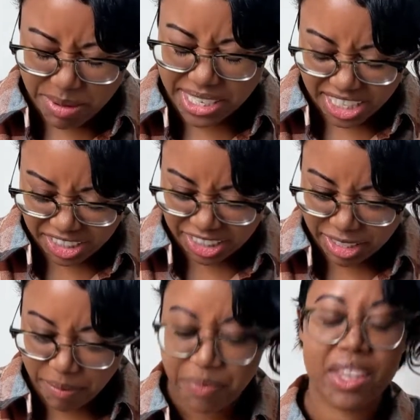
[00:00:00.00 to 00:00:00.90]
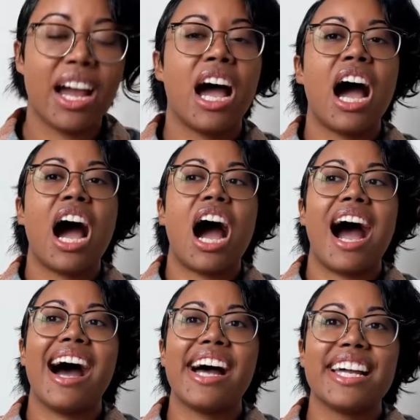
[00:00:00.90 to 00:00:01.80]
Let me tell you,
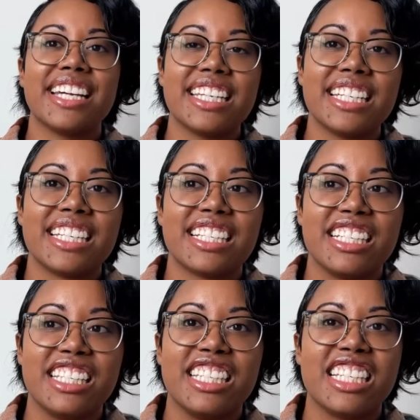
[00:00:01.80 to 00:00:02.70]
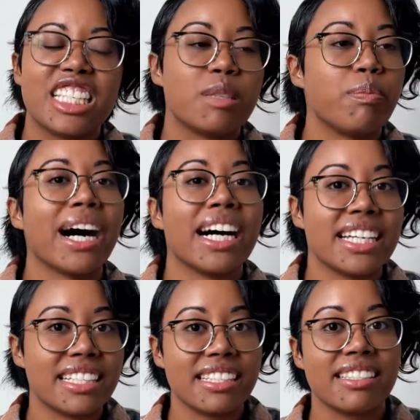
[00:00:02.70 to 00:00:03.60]
I
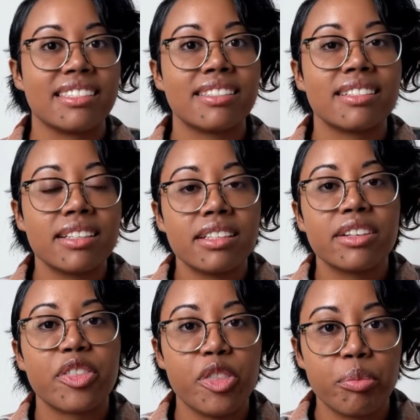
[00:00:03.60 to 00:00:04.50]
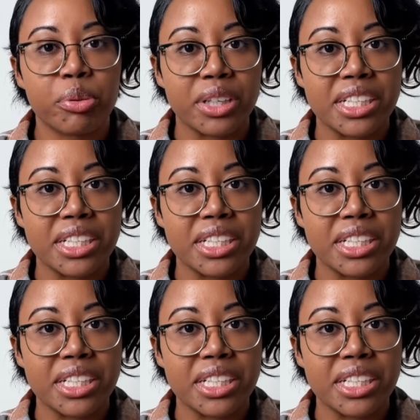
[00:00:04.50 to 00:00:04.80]
despised the